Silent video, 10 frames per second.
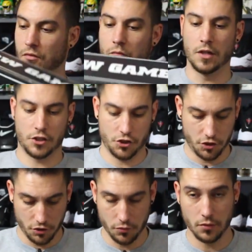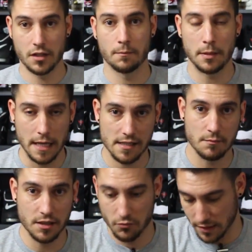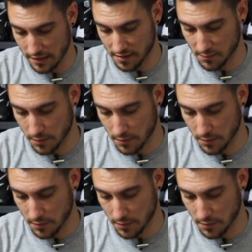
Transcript: What shoe could possibly weigh this